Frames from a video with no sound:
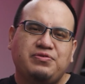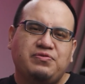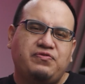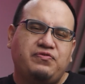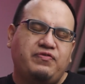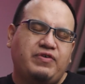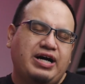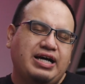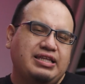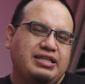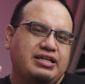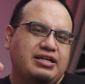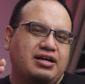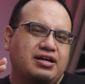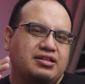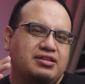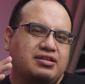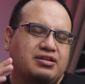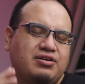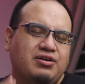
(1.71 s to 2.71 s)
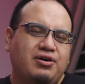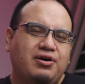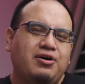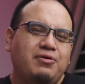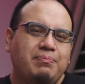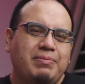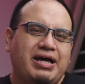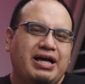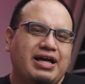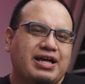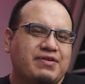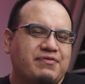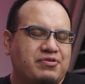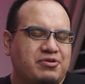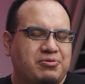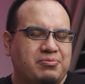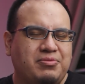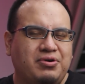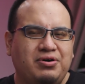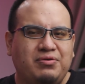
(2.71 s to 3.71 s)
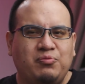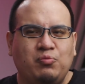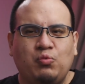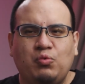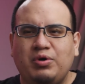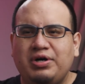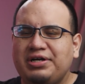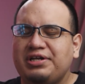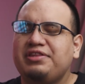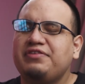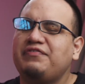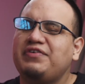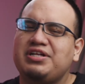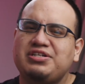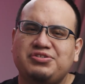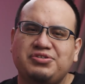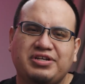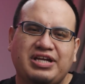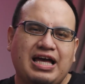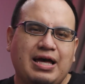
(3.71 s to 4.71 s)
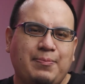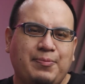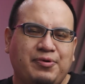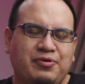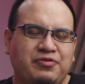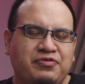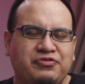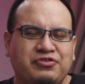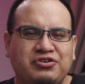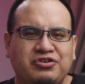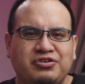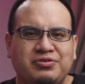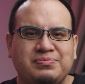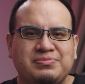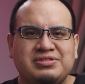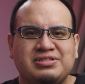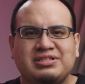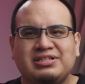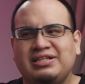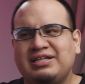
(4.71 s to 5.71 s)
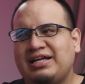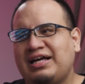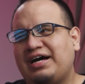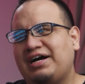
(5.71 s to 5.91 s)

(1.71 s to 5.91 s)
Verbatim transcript: You've finally gotten the call back from one of the venture capital firms.